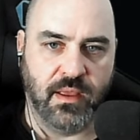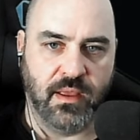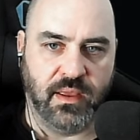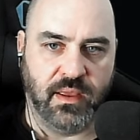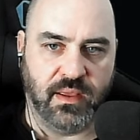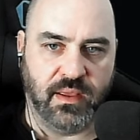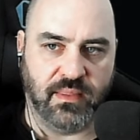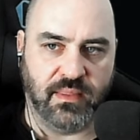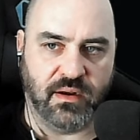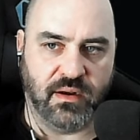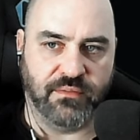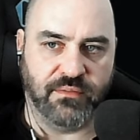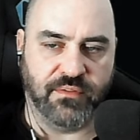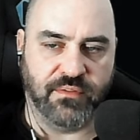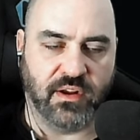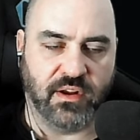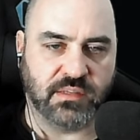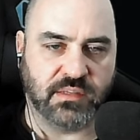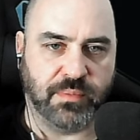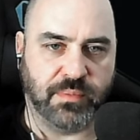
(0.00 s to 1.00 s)
And then our
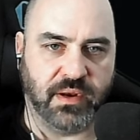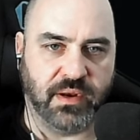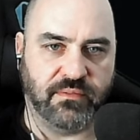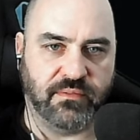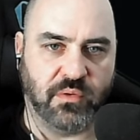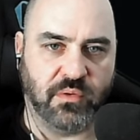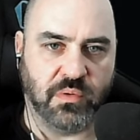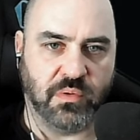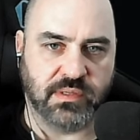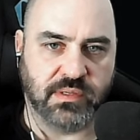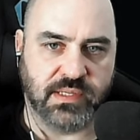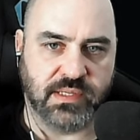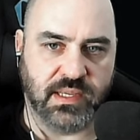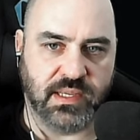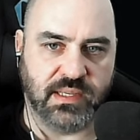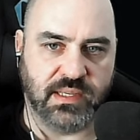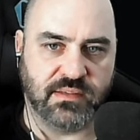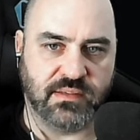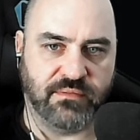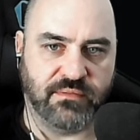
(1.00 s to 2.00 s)
Frostbite, of course,
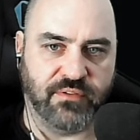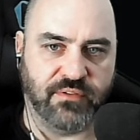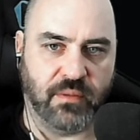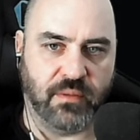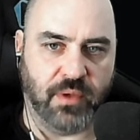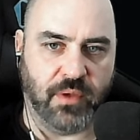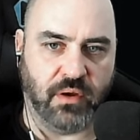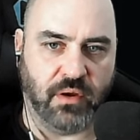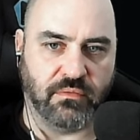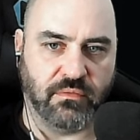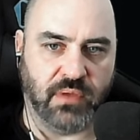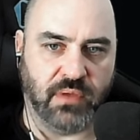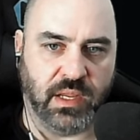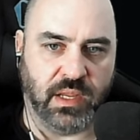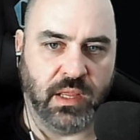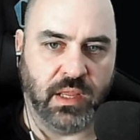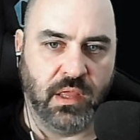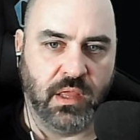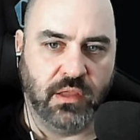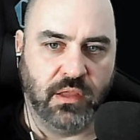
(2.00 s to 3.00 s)
is from our ring.
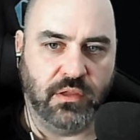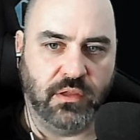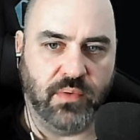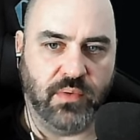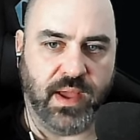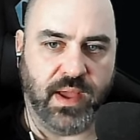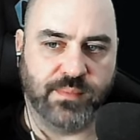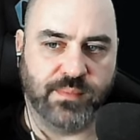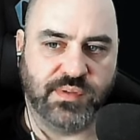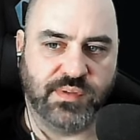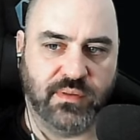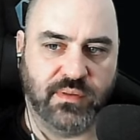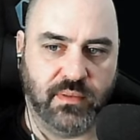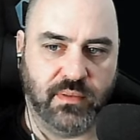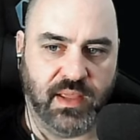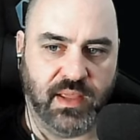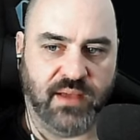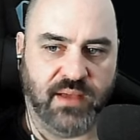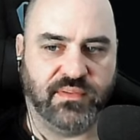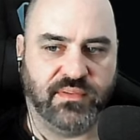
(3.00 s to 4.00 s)
You absolutely
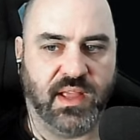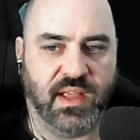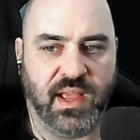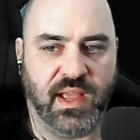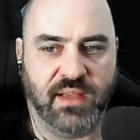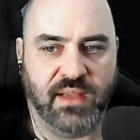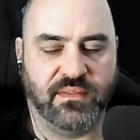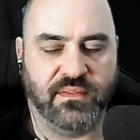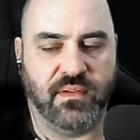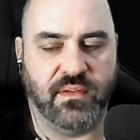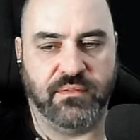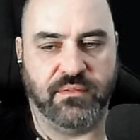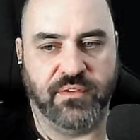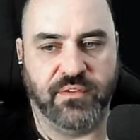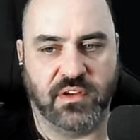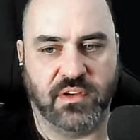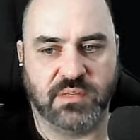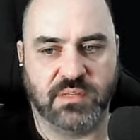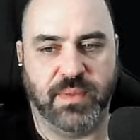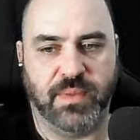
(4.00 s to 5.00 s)
have to have
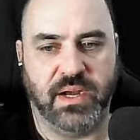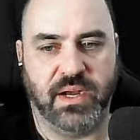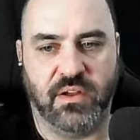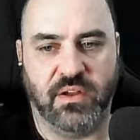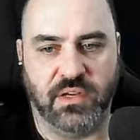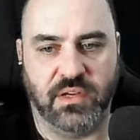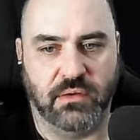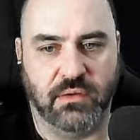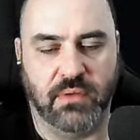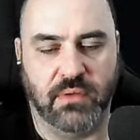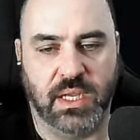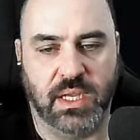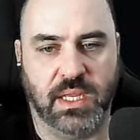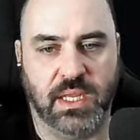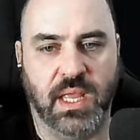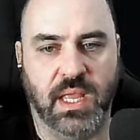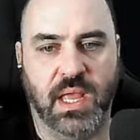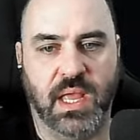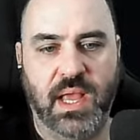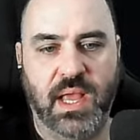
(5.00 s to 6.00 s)
Frostbite on your ring
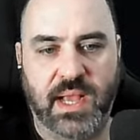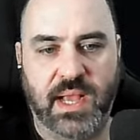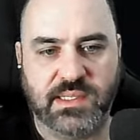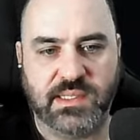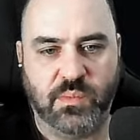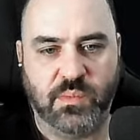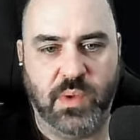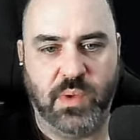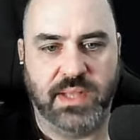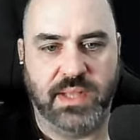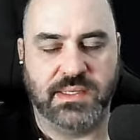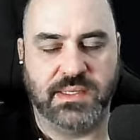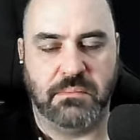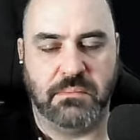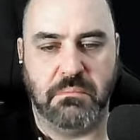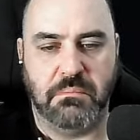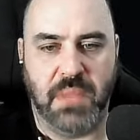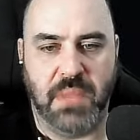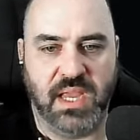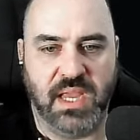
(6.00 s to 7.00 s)
as a way to
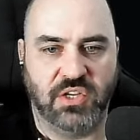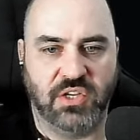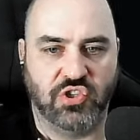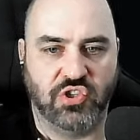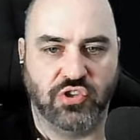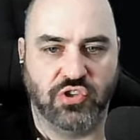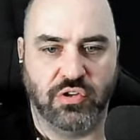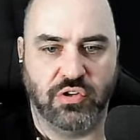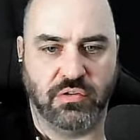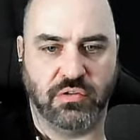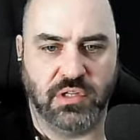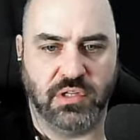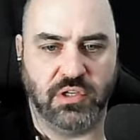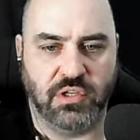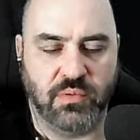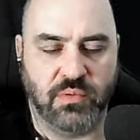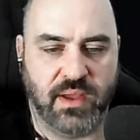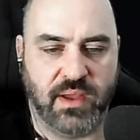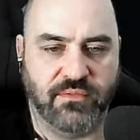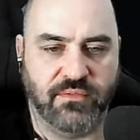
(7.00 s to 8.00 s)
make sure that you
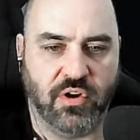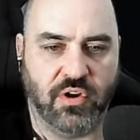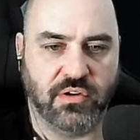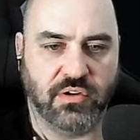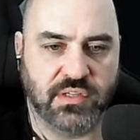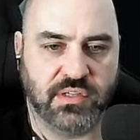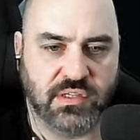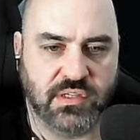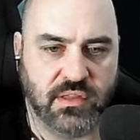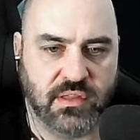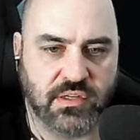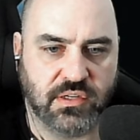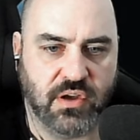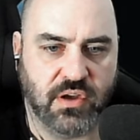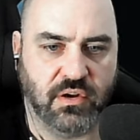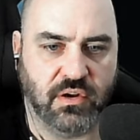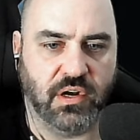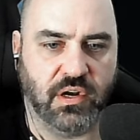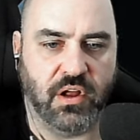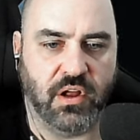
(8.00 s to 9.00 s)
have curses on the
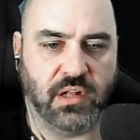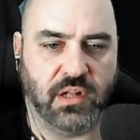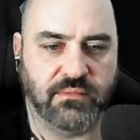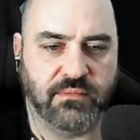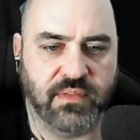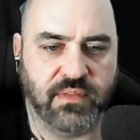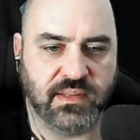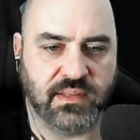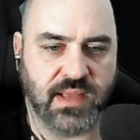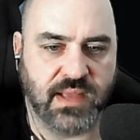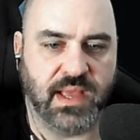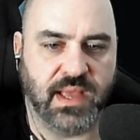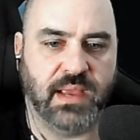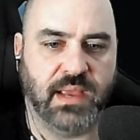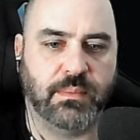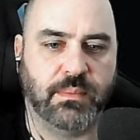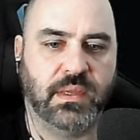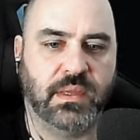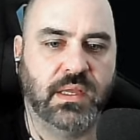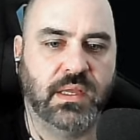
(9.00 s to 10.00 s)
target all of the time,